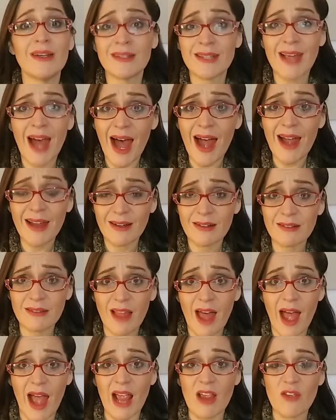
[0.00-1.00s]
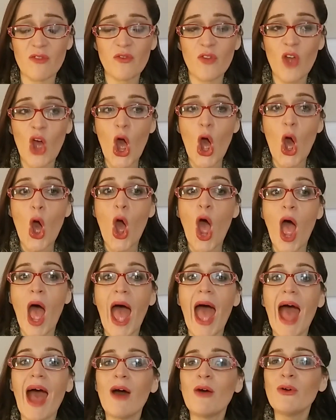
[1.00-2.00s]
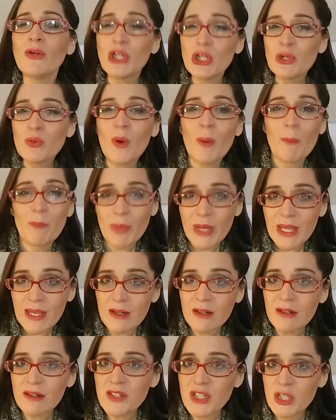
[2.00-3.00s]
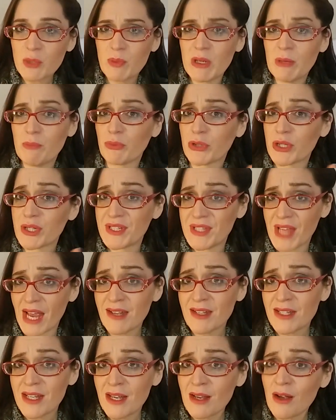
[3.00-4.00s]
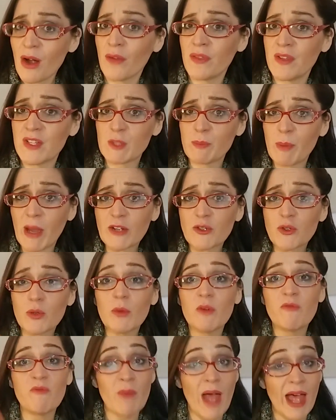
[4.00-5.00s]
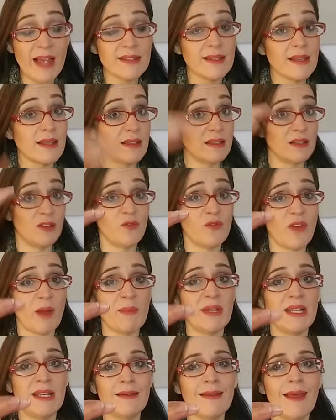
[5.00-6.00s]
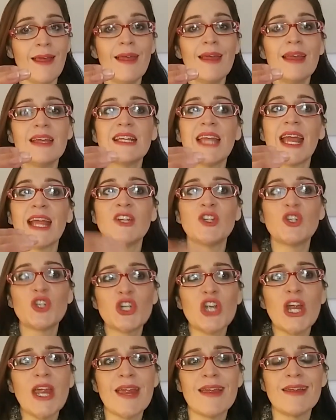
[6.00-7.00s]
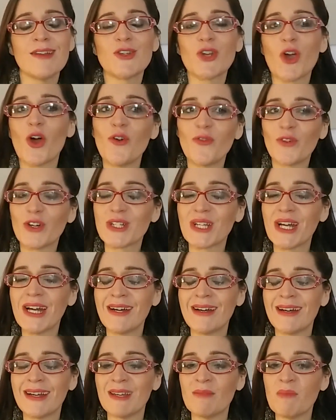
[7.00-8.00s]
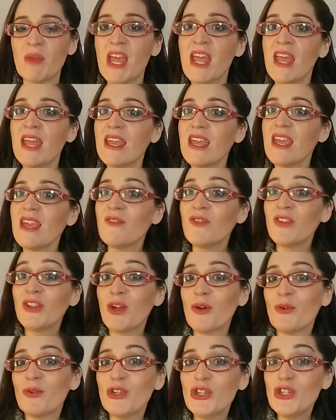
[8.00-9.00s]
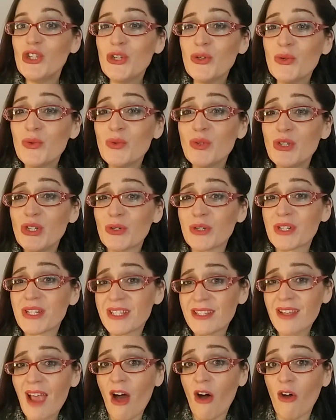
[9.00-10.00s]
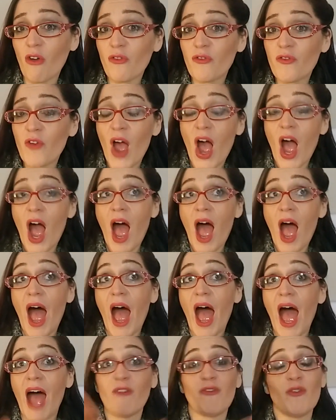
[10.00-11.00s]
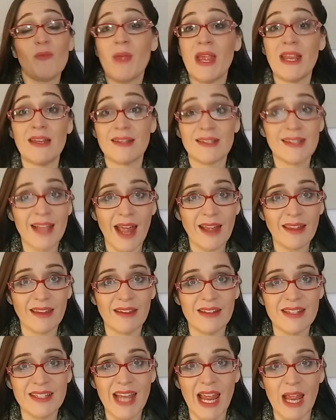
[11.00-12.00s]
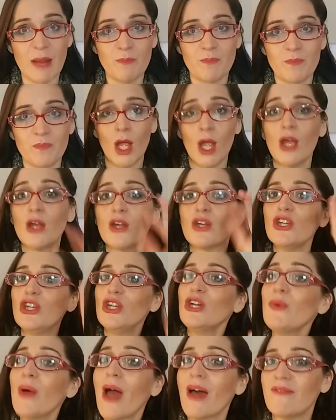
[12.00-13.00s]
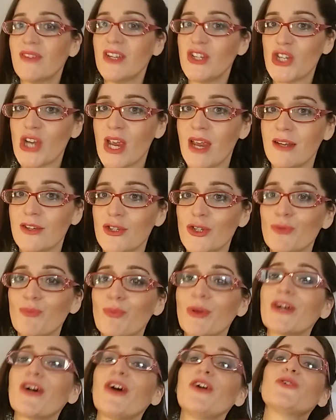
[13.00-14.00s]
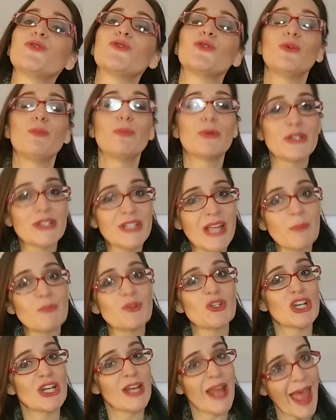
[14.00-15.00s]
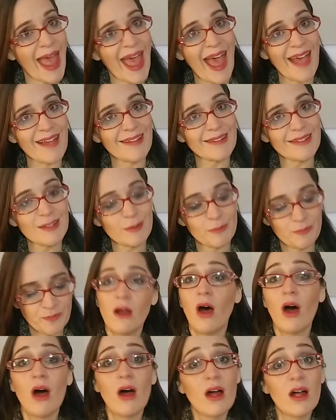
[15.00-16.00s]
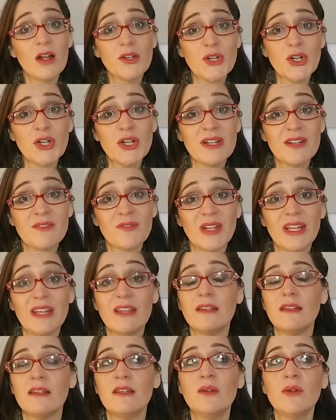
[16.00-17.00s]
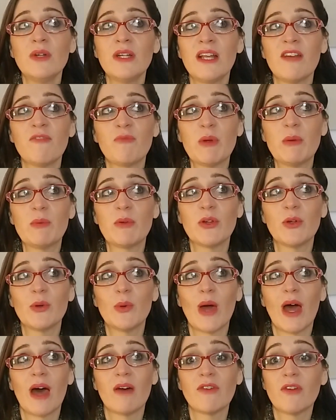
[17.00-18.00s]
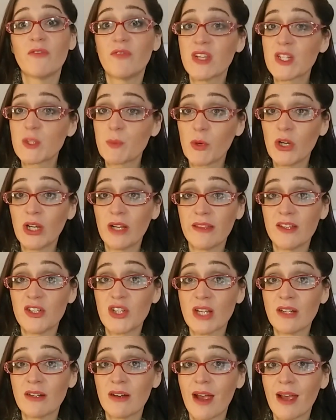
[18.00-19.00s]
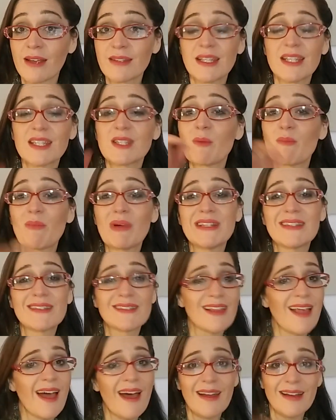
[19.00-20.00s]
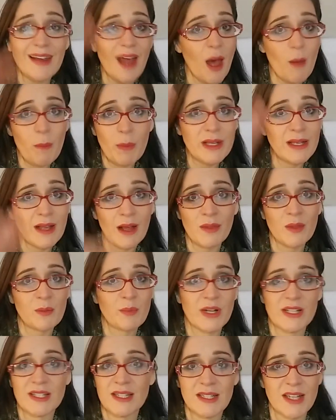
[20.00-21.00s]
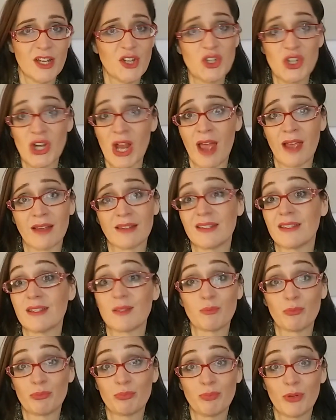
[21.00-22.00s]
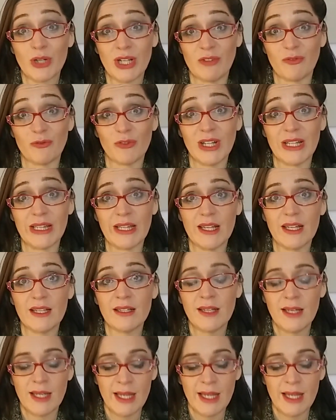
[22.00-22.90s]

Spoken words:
entire life, how you appear to be presenting on the spectrum of masculine and feminine can change over time, even though you yourself have remained exactly the same. You haven't changed, but cultural perception has. Alternatively, you can have people who have a fixed point on the gender axis, but slide up and down the presentation axis pretty freely.